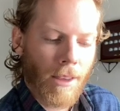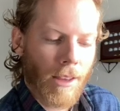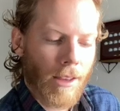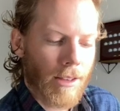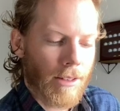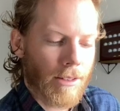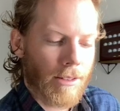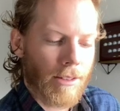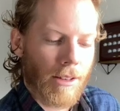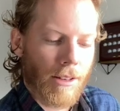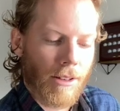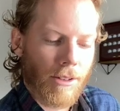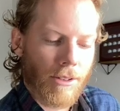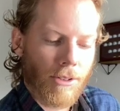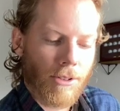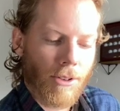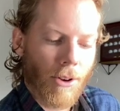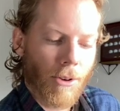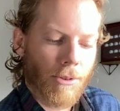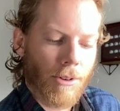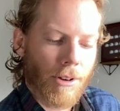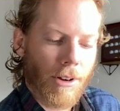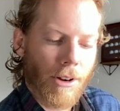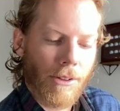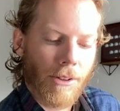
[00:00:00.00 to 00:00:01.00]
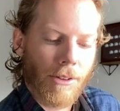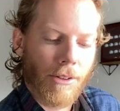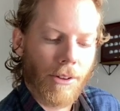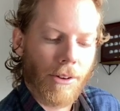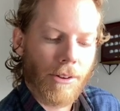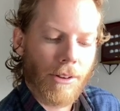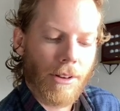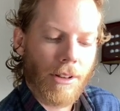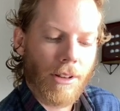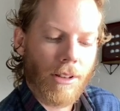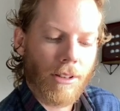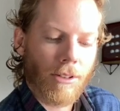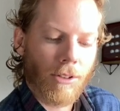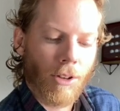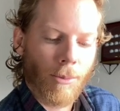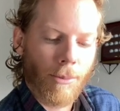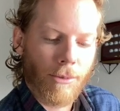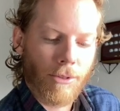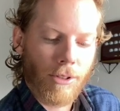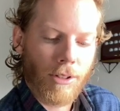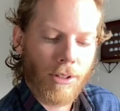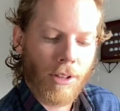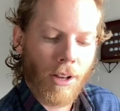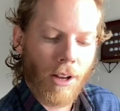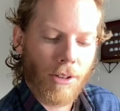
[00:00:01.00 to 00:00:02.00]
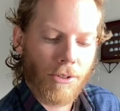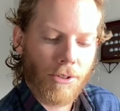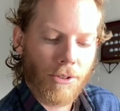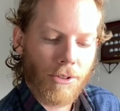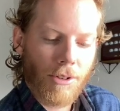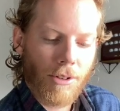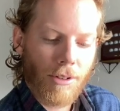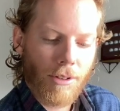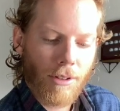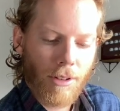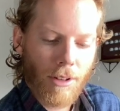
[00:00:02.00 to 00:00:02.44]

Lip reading: seated so near that their knees almost touched.